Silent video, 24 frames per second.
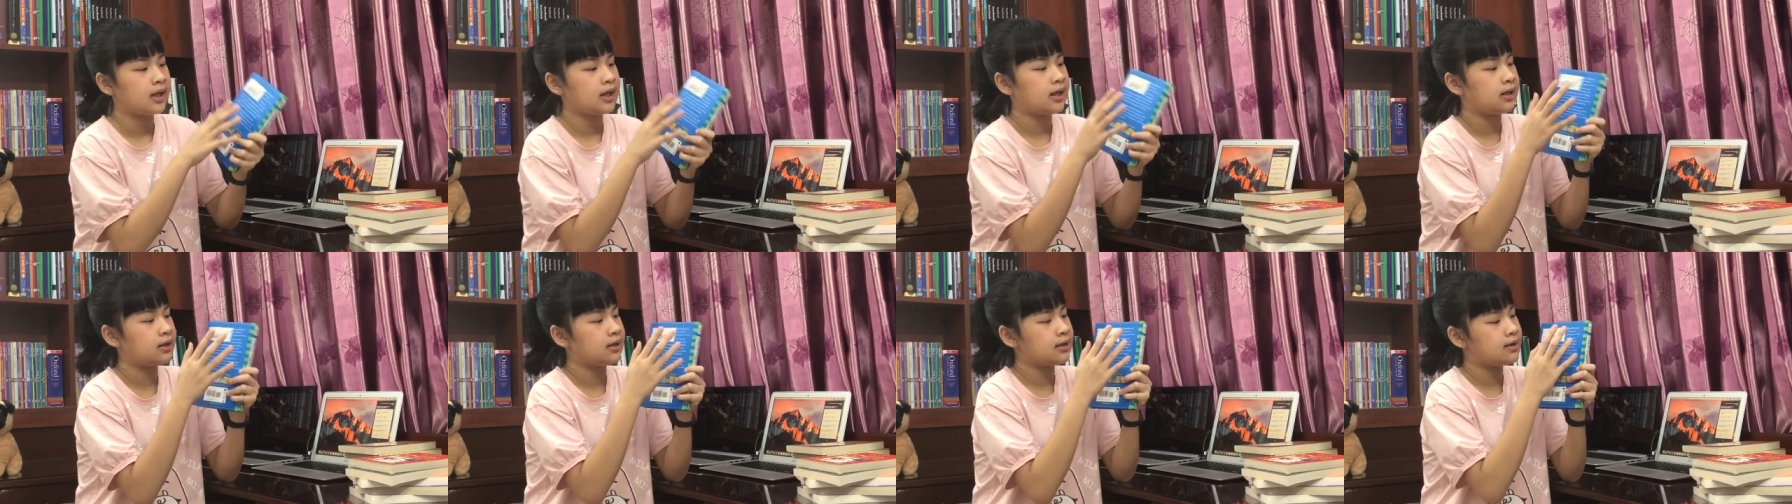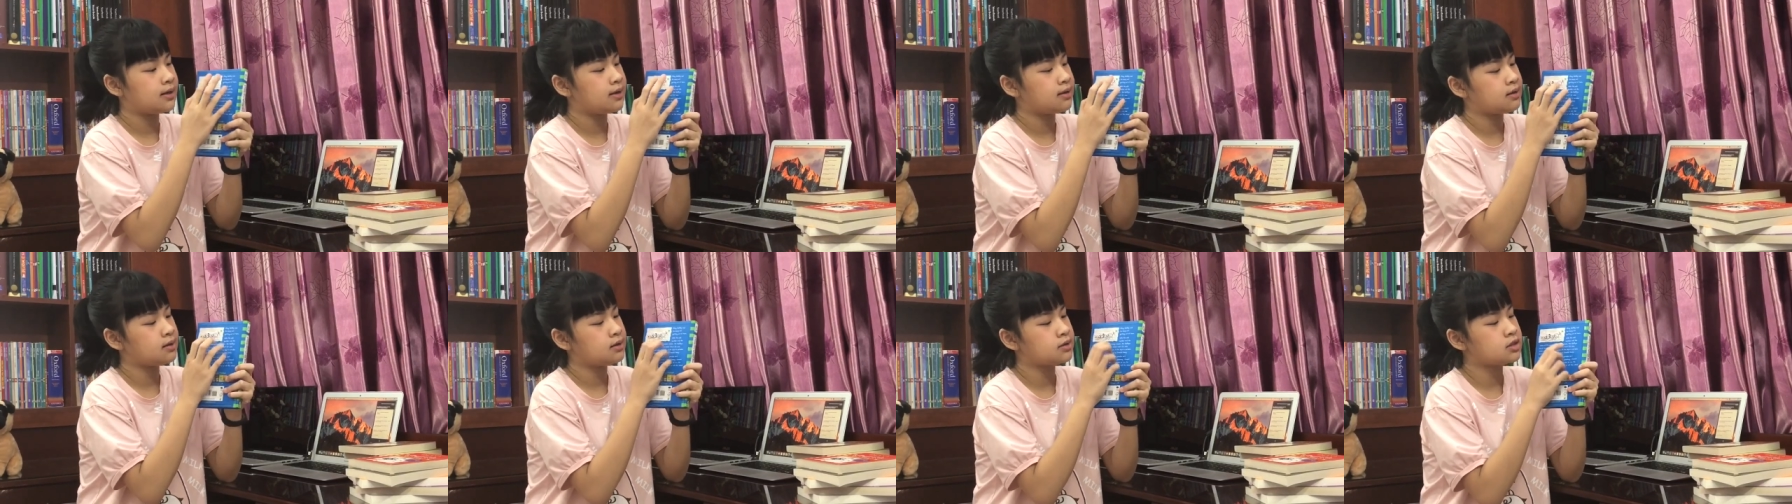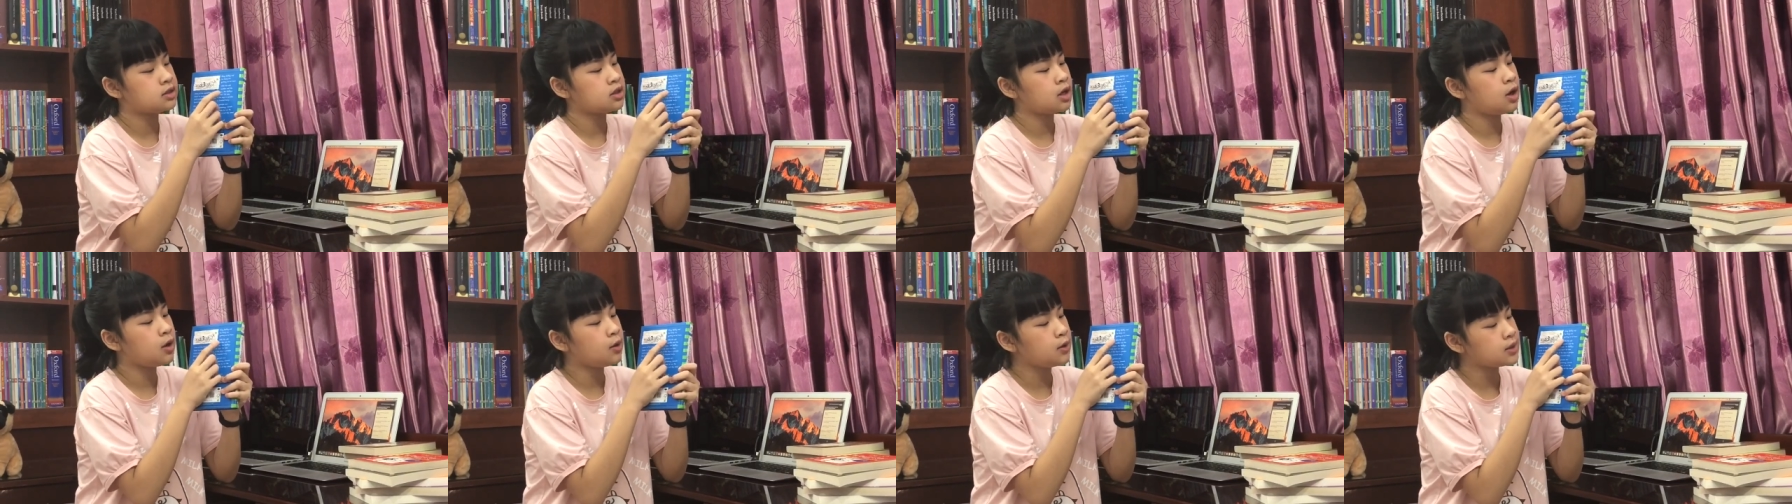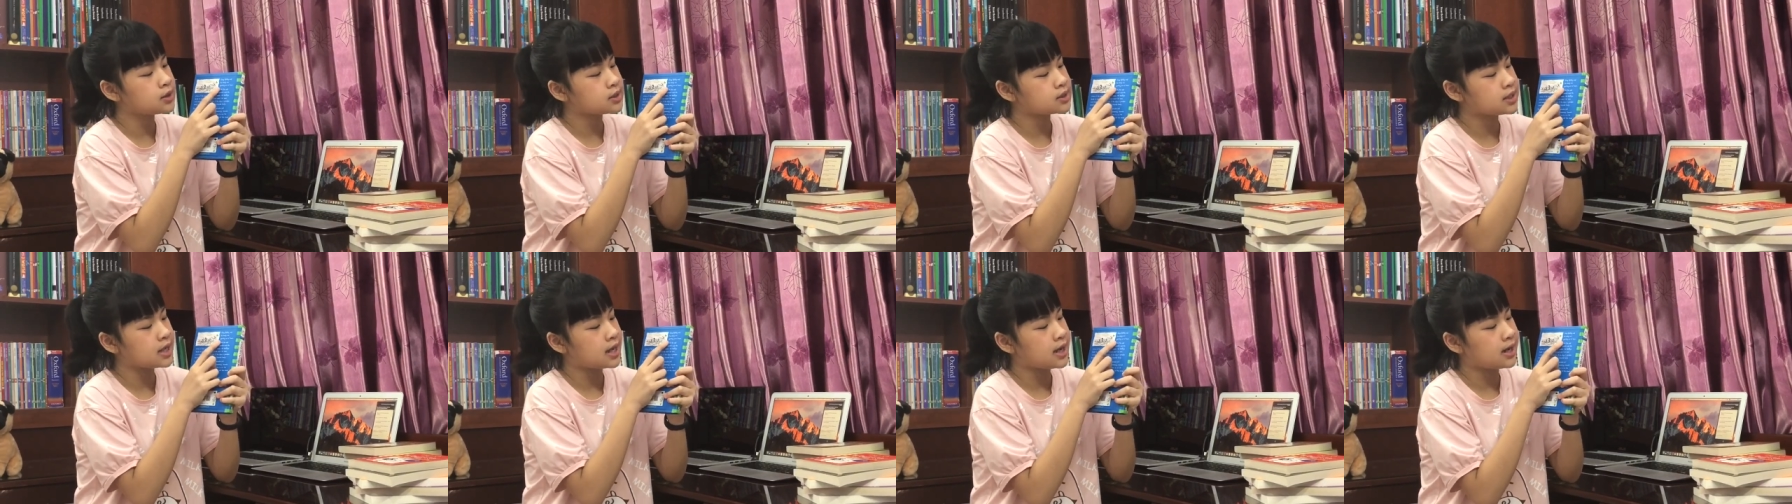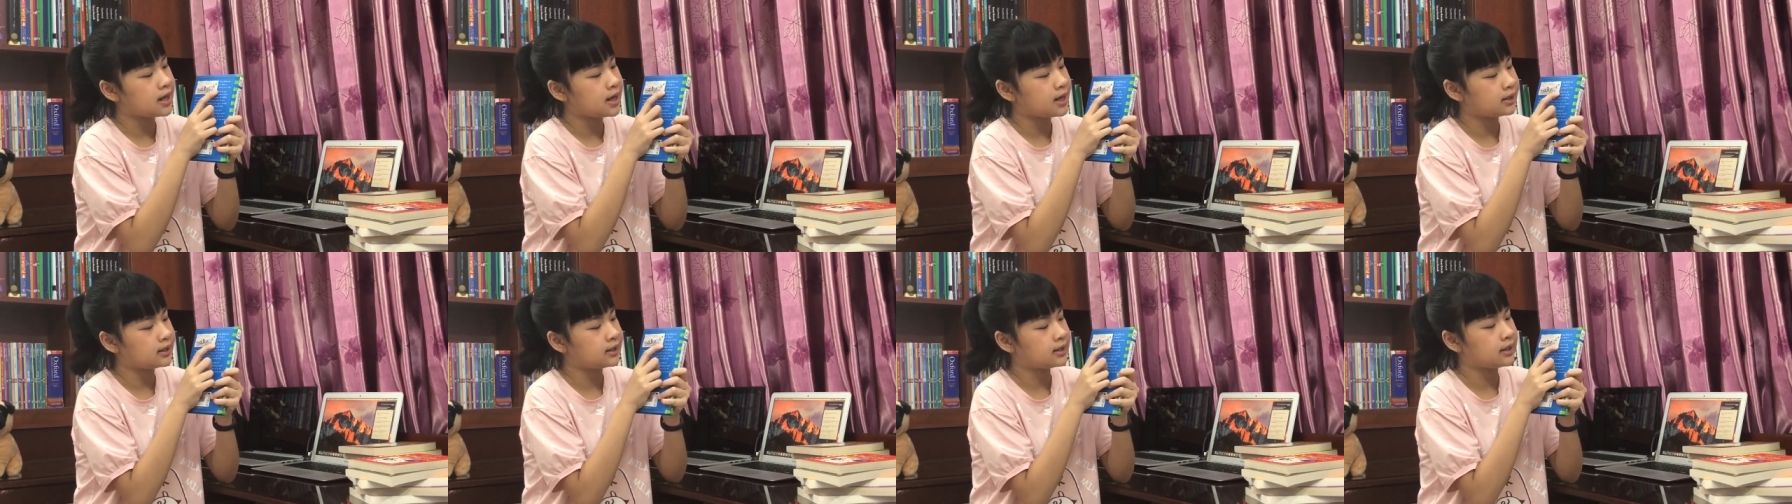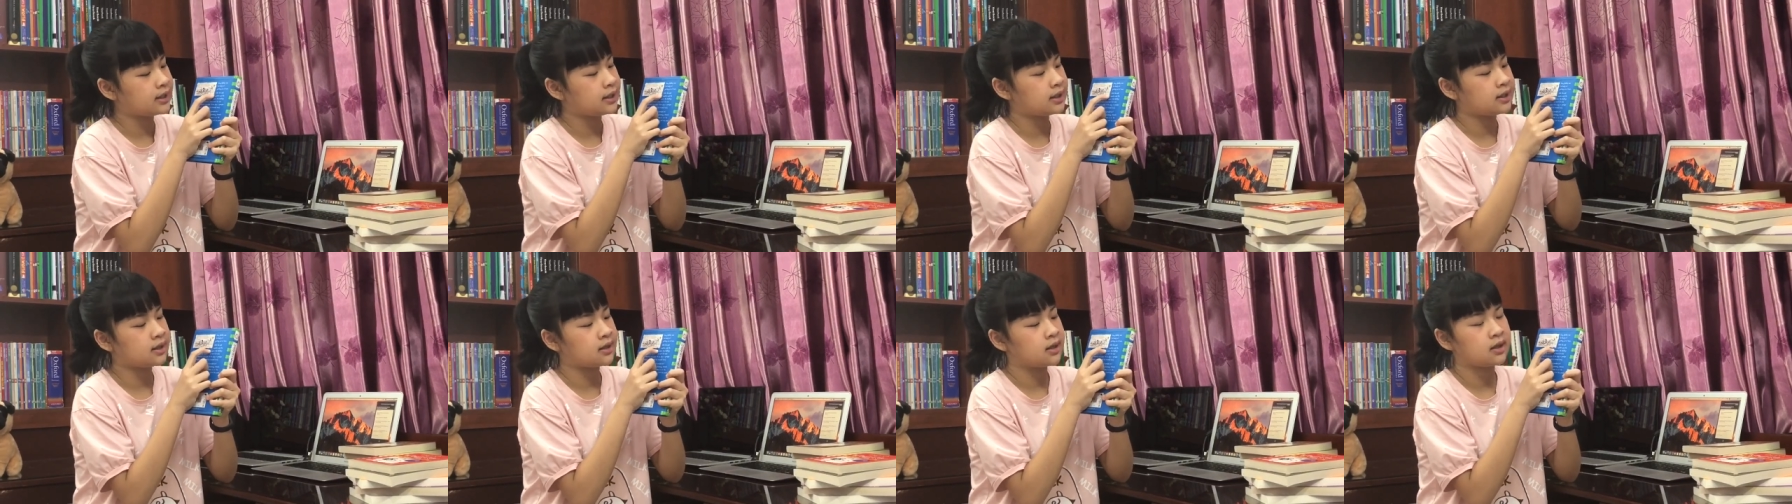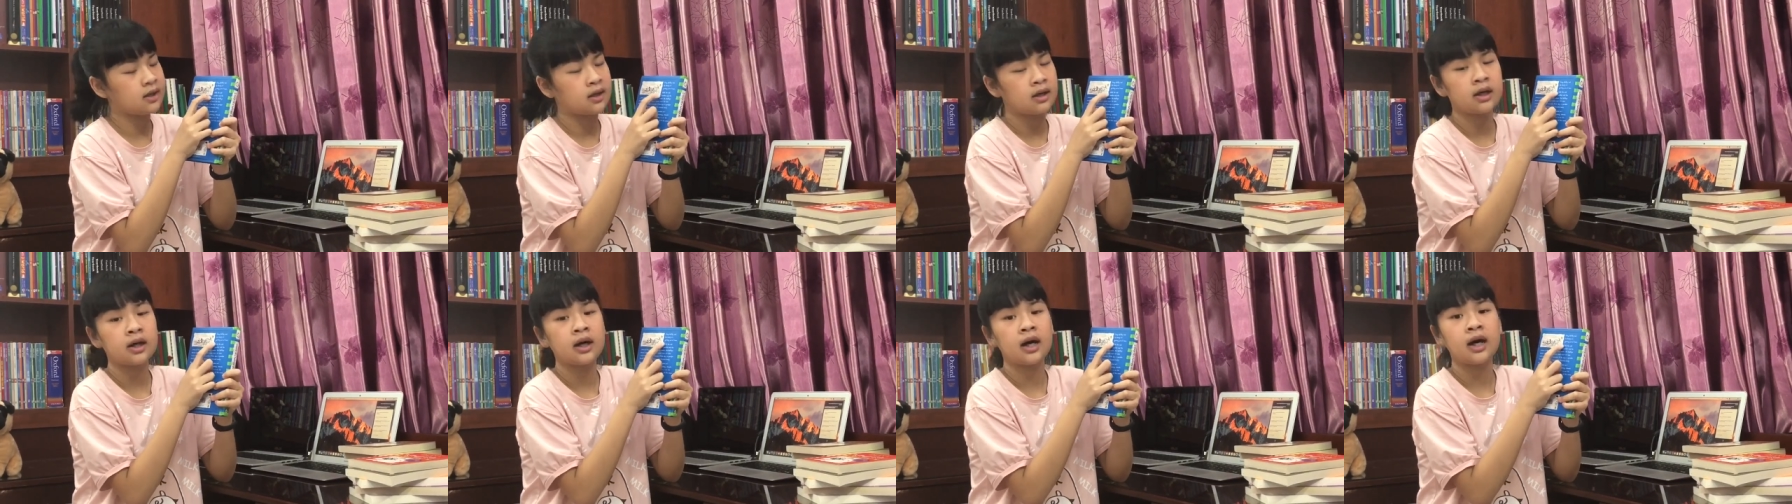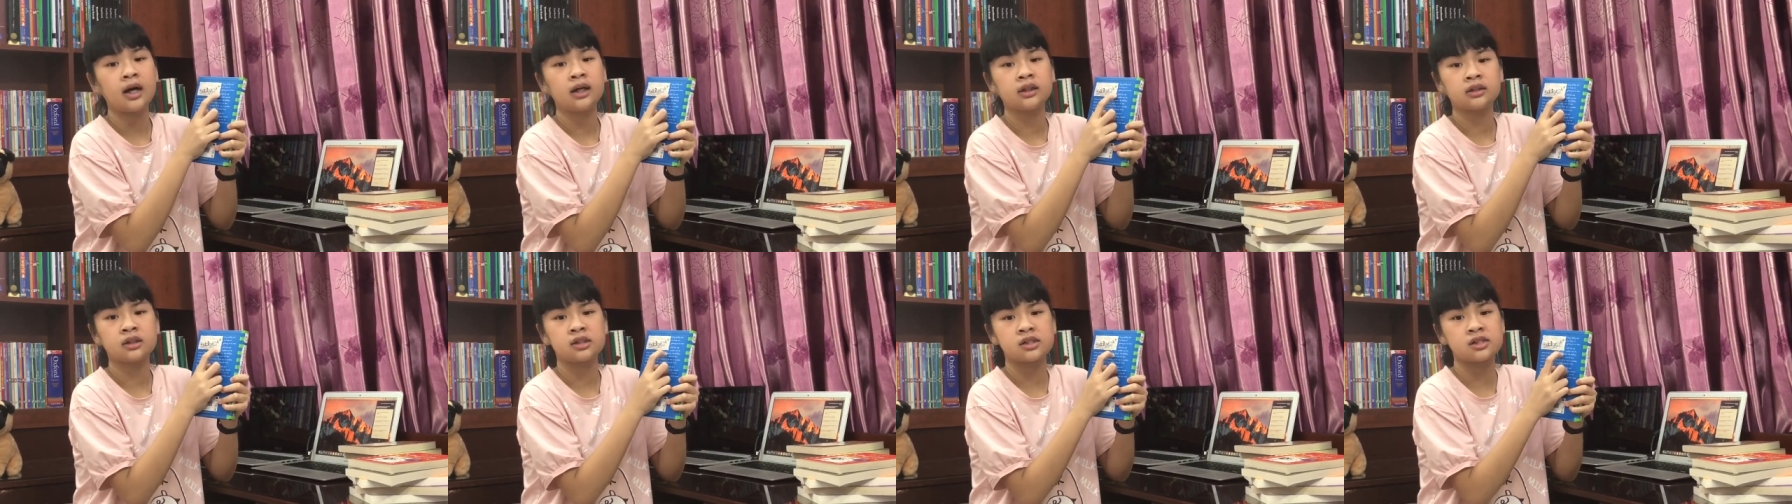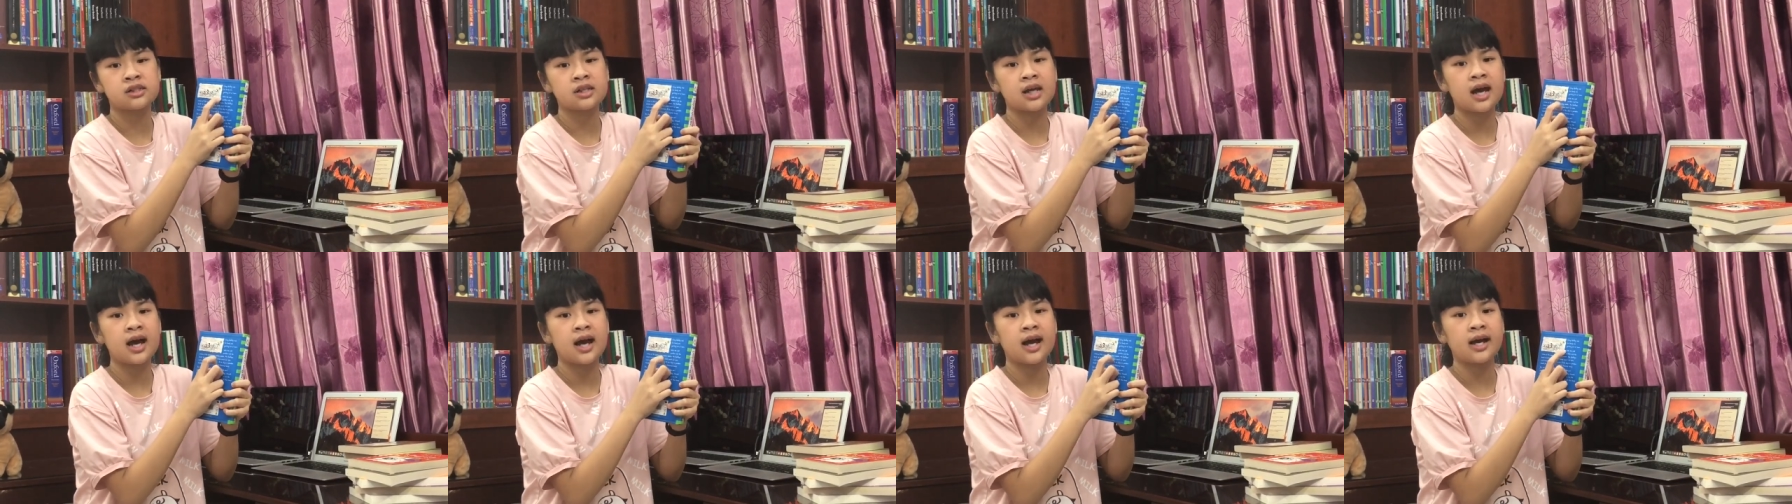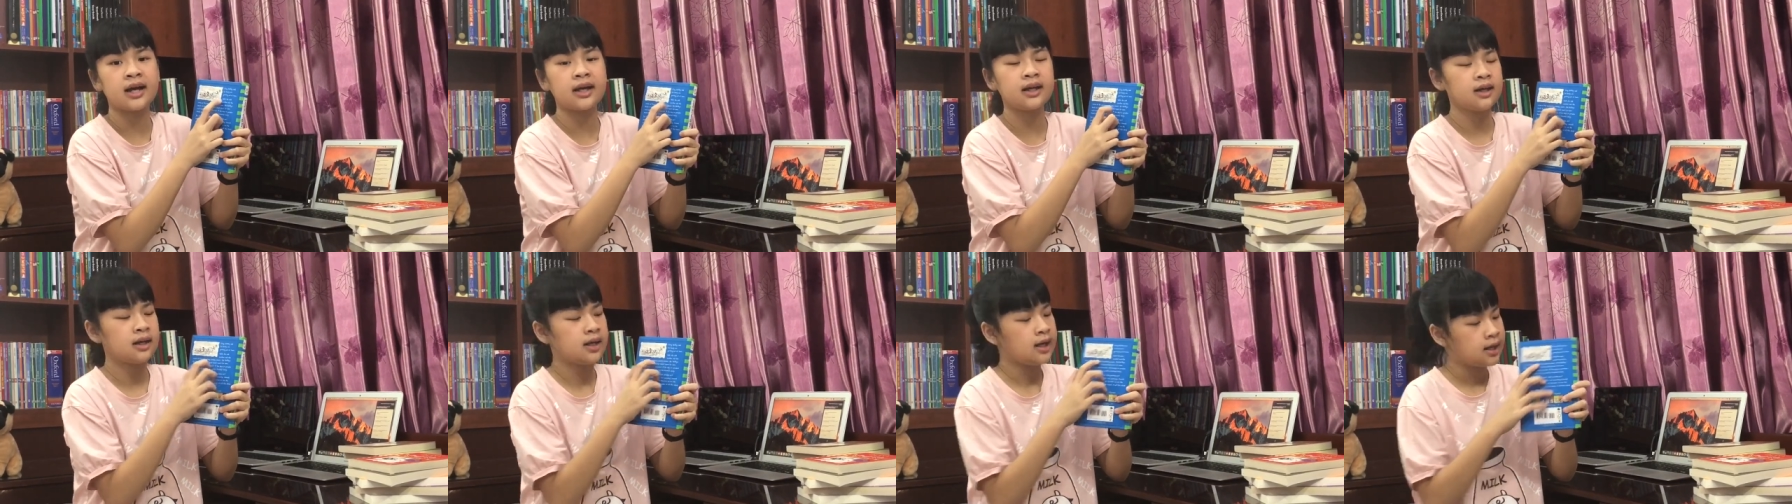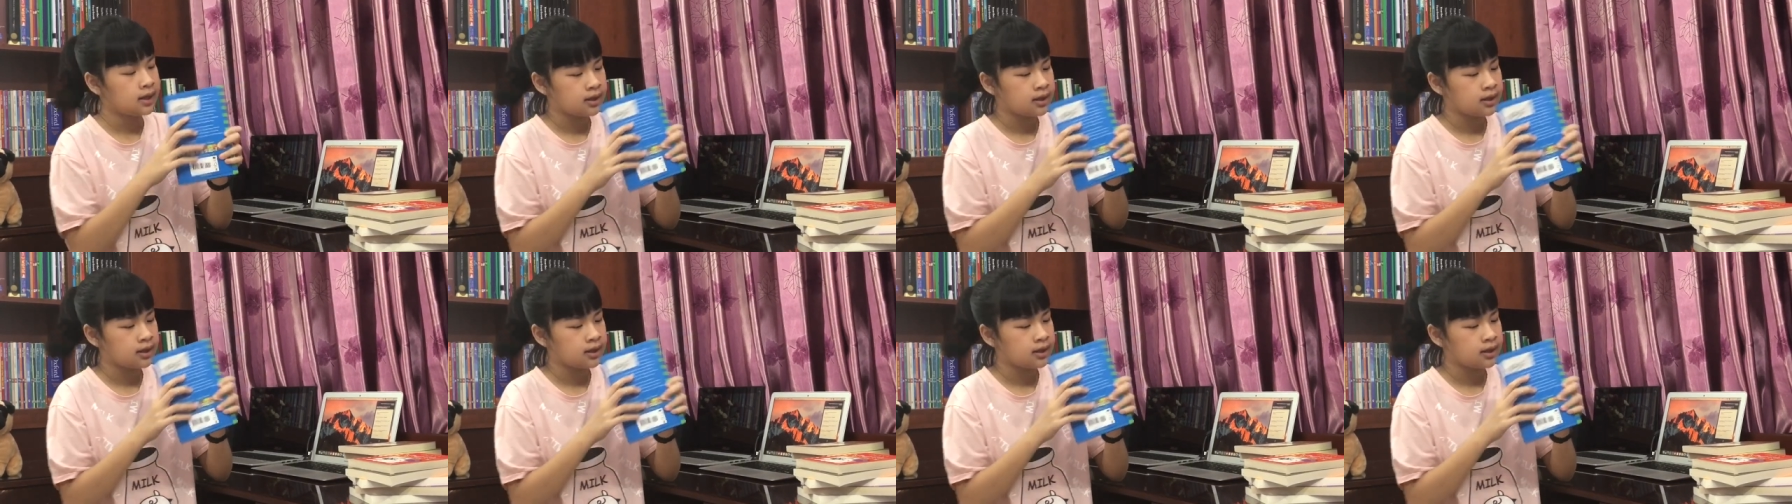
And so is that at the uh, other side.